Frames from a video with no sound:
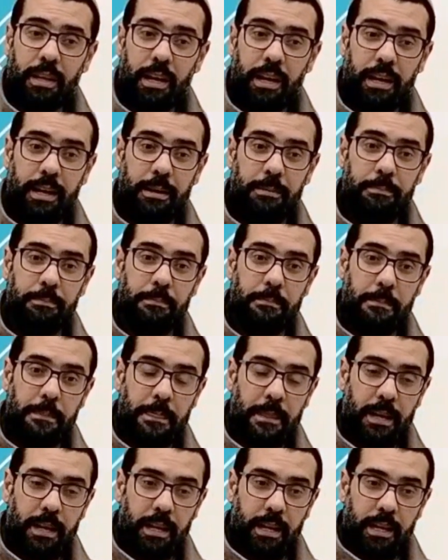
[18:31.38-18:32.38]

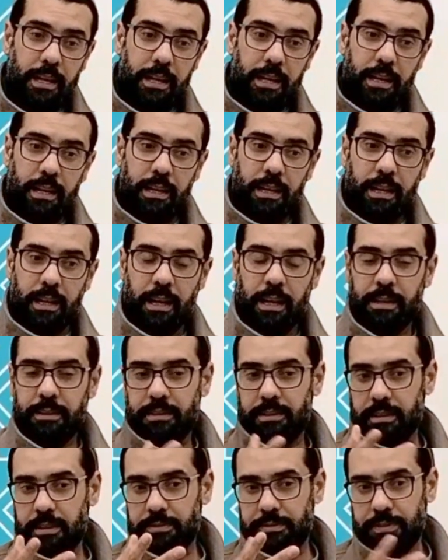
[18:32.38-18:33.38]
And
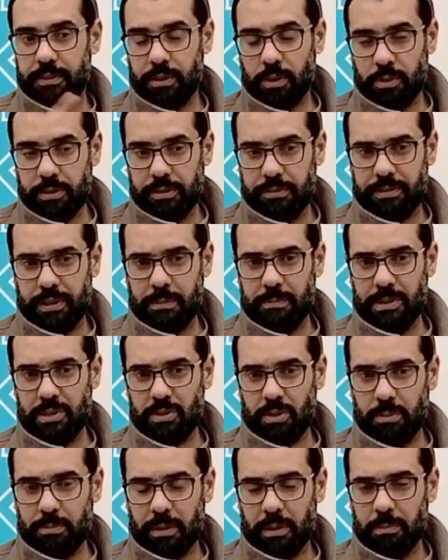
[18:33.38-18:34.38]
if you know the famous
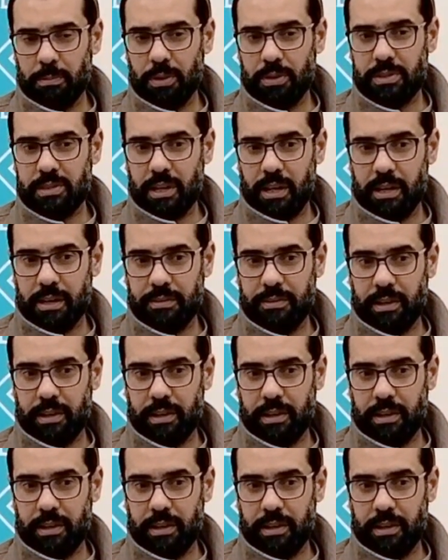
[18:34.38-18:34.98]
Omar Mukhtar,